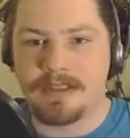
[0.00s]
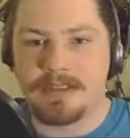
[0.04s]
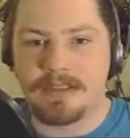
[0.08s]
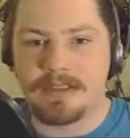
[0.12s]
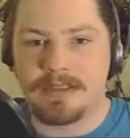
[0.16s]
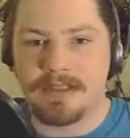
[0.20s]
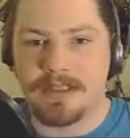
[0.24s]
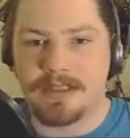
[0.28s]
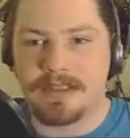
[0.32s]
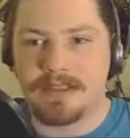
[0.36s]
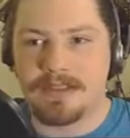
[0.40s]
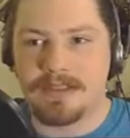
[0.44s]

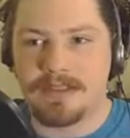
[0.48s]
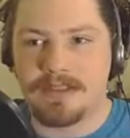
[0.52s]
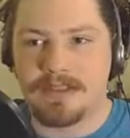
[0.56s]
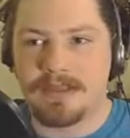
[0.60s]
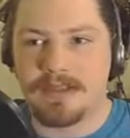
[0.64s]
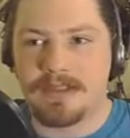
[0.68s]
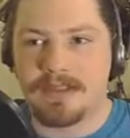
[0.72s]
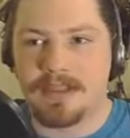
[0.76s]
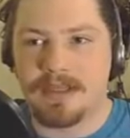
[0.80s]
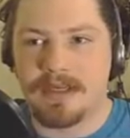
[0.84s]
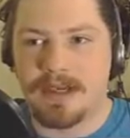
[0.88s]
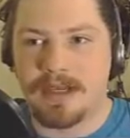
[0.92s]
So let's
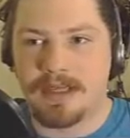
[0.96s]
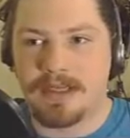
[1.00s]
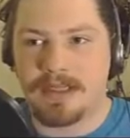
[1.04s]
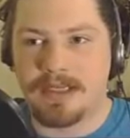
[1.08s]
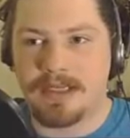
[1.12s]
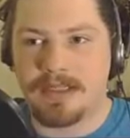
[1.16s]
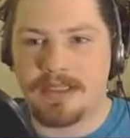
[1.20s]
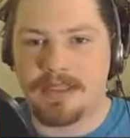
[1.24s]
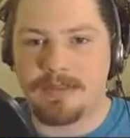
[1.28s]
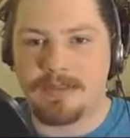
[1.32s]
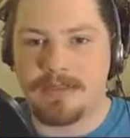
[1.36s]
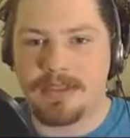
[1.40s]
I
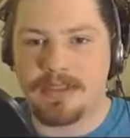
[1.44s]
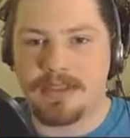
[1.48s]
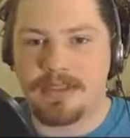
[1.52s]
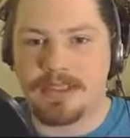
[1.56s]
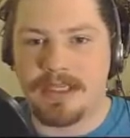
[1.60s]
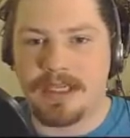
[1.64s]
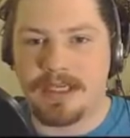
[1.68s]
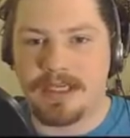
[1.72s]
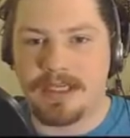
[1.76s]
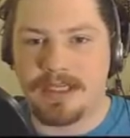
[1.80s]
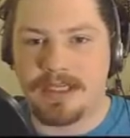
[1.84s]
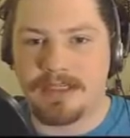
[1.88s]
need the
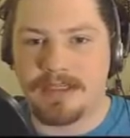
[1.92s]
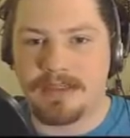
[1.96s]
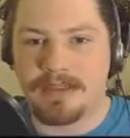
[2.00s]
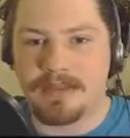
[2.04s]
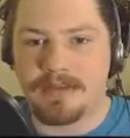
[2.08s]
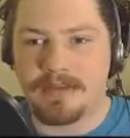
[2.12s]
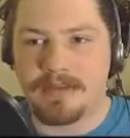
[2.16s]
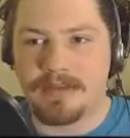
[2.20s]
machete.